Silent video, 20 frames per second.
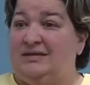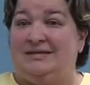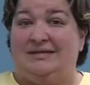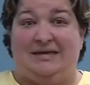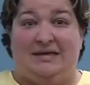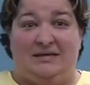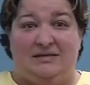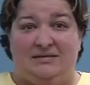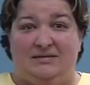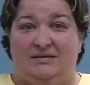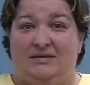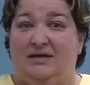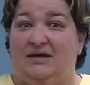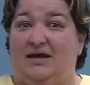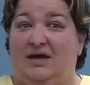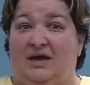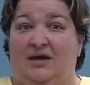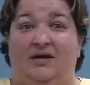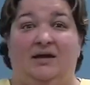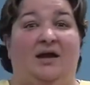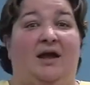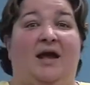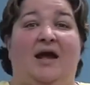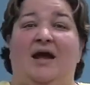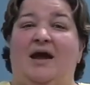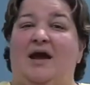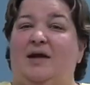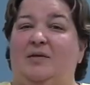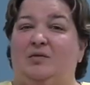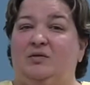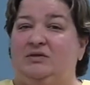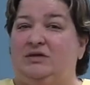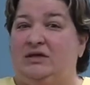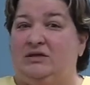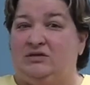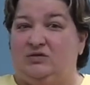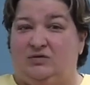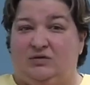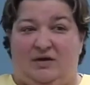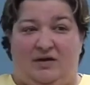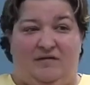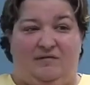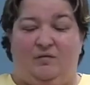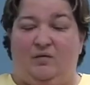Yes, again, I will test drive